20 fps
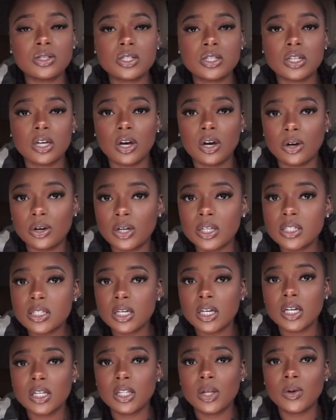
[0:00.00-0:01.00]
So it's a
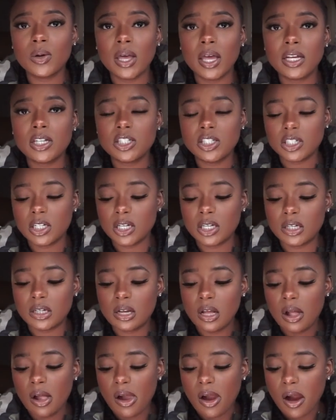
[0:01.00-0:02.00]
good location.
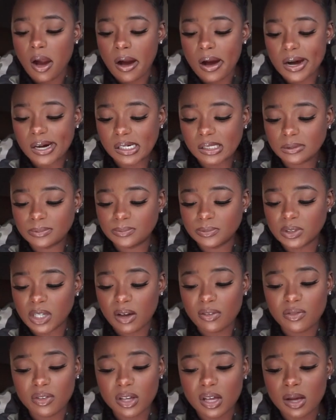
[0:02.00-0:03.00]

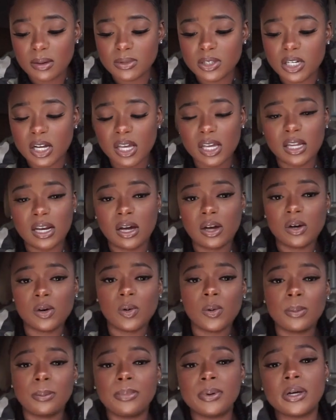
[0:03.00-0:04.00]
Definitely come check it
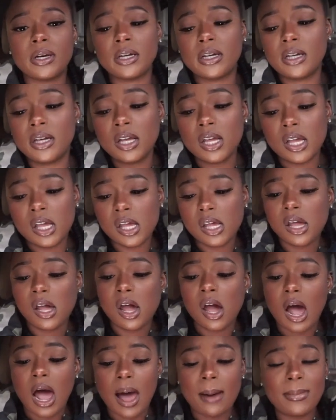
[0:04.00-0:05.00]
out. But
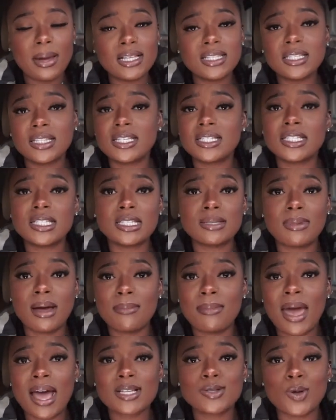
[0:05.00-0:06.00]
I'm about to listen to my
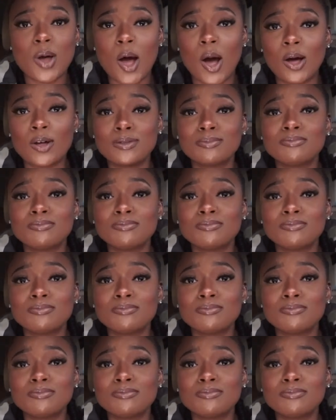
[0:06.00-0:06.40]
Maxwell.